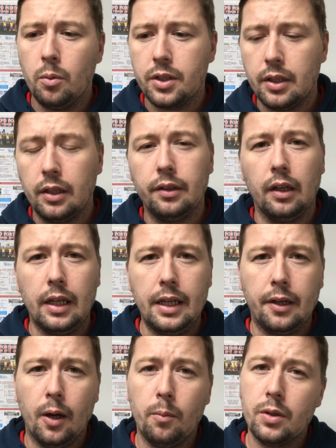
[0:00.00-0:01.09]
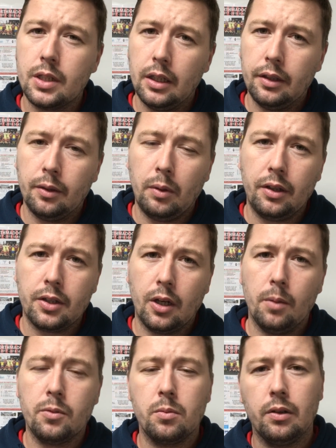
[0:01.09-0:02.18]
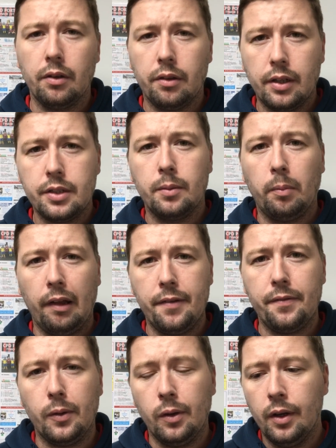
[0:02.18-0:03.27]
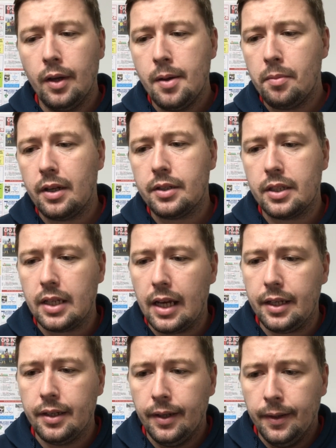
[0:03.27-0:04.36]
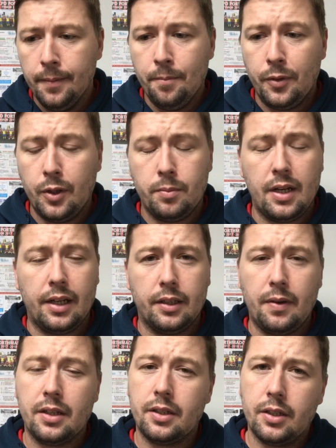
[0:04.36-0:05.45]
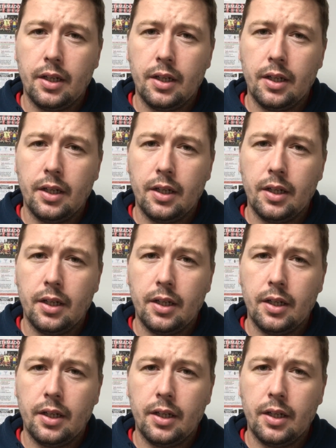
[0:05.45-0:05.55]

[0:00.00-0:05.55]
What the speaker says: We're still in the League Cup, we're still in the Welsh Cup, so we've got things to play for. But as I said, the objective hasn't